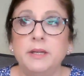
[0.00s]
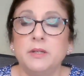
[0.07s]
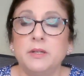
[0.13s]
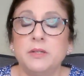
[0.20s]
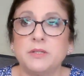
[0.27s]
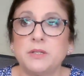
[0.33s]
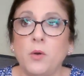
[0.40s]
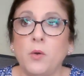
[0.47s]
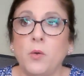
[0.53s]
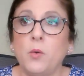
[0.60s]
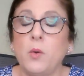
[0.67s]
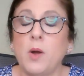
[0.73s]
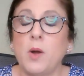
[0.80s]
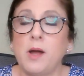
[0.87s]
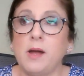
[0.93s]

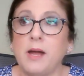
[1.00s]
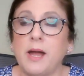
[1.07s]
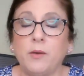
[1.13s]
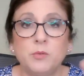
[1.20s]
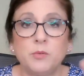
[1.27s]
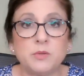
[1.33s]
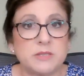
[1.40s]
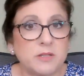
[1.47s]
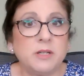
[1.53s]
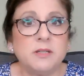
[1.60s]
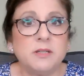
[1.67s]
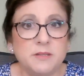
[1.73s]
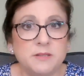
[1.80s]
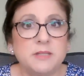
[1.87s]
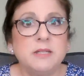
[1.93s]
So I was starting
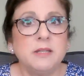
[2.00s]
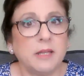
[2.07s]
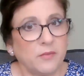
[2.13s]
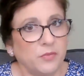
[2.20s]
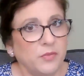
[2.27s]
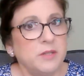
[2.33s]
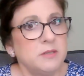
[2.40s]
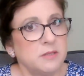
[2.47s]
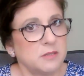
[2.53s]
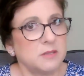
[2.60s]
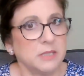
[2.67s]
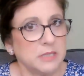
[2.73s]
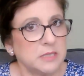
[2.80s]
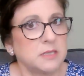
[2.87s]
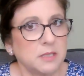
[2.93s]
to see like
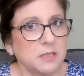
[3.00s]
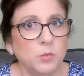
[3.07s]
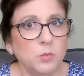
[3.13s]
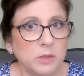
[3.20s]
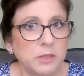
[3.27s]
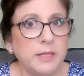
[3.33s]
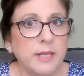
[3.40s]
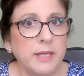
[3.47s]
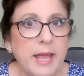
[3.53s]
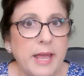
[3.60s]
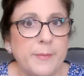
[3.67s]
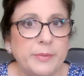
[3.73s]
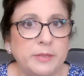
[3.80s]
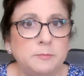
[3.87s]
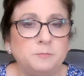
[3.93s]
this can really
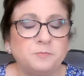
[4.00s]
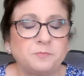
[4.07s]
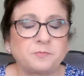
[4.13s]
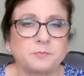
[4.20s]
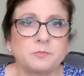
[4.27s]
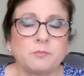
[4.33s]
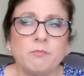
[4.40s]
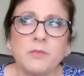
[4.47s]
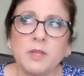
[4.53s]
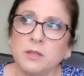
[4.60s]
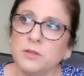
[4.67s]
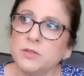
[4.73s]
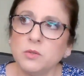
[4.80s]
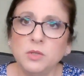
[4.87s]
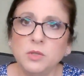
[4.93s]
happen.
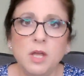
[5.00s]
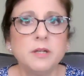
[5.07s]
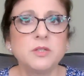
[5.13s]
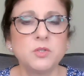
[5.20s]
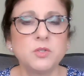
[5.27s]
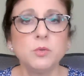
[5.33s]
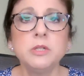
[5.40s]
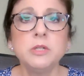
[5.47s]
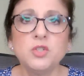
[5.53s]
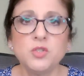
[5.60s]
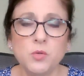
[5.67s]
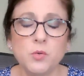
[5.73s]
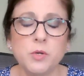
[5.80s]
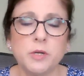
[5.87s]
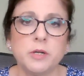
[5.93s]
So, long story
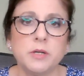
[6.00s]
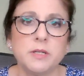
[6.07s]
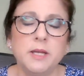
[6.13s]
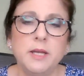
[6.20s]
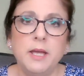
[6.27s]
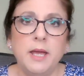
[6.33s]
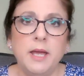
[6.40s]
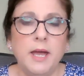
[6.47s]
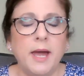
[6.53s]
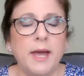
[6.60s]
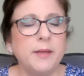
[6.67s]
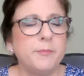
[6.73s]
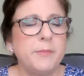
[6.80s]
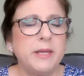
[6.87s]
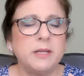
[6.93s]
short,
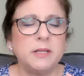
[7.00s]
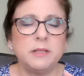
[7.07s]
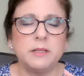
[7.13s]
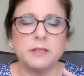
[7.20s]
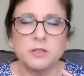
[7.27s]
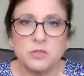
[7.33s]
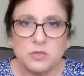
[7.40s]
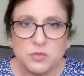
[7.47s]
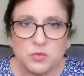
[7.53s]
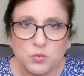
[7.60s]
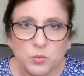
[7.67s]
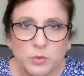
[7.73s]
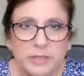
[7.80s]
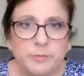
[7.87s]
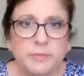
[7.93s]
I made it
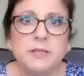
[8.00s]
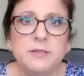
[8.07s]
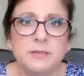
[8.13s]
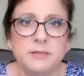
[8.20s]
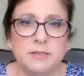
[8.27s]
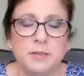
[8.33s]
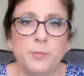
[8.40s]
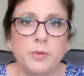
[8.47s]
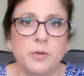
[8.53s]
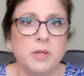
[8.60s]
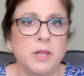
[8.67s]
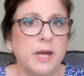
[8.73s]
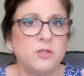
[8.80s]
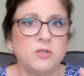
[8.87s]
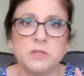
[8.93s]
extremely simple.
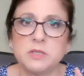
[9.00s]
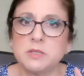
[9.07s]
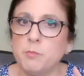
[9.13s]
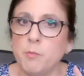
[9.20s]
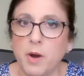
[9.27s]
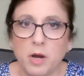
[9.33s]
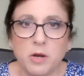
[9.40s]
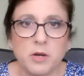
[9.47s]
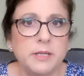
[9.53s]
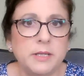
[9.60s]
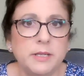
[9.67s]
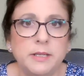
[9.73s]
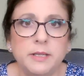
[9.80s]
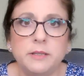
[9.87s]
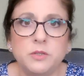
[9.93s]
I just
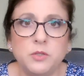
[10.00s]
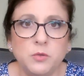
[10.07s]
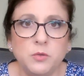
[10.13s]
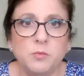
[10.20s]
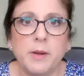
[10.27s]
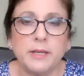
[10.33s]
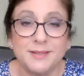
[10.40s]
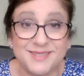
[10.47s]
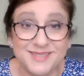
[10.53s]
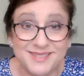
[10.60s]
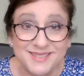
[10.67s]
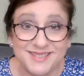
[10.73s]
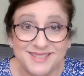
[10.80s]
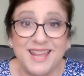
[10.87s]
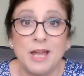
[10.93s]
marketed it to my
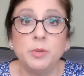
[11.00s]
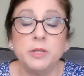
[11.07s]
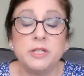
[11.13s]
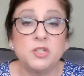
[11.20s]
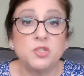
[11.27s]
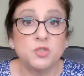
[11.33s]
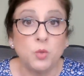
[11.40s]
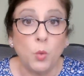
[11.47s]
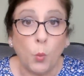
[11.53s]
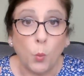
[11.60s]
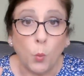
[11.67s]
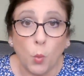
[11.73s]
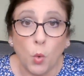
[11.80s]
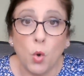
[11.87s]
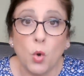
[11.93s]
established,
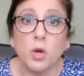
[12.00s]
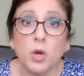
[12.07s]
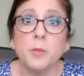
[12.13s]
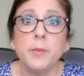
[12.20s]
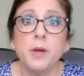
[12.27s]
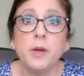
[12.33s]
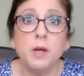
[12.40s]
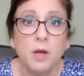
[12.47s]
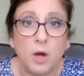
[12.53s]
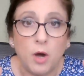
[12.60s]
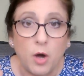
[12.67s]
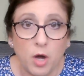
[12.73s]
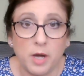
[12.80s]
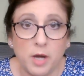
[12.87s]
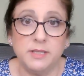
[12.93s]
warm
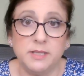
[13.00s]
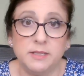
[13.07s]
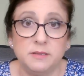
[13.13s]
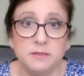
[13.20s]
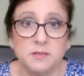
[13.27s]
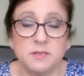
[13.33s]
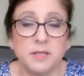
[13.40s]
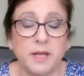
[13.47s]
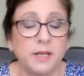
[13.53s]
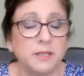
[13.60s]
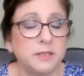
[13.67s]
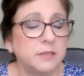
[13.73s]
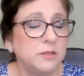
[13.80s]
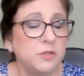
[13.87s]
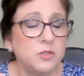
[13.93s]
audience. I
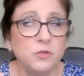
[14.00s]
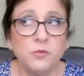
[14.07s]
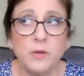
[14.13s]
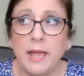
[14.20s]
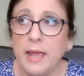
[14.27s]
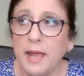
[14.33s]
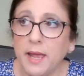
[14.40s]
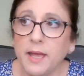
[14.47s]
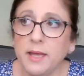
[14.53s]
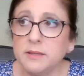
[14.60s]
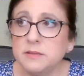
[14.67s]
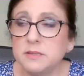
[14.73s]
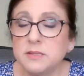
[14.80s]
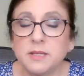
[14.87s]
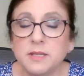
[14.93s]
didn't do
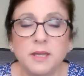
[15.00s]
ads.